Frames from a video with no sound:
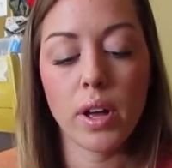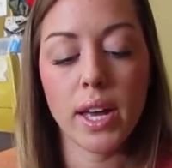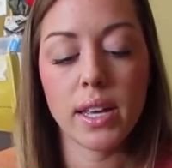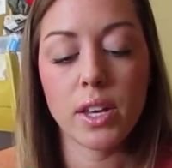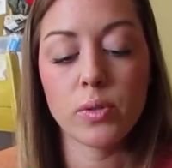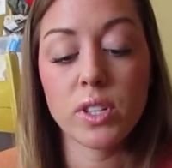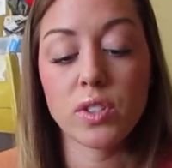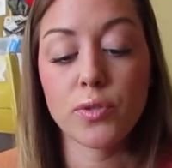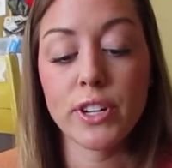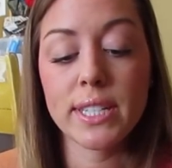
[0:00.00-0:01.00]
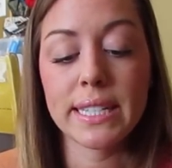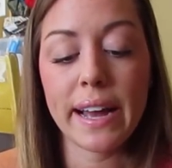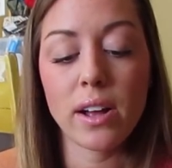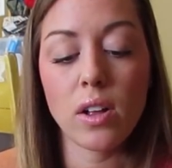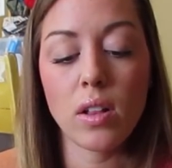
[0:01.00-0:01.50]
It uses
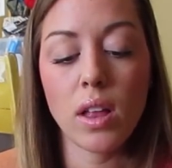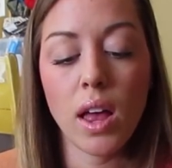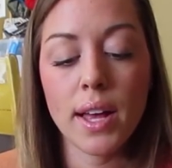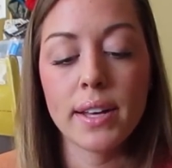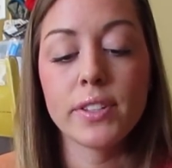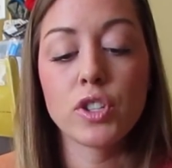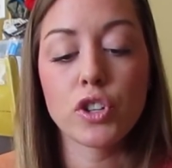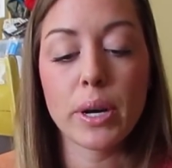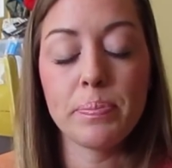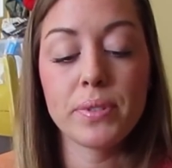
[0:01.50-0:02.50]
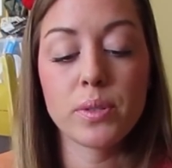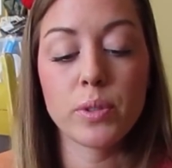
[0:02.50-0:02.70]
freestyle strips,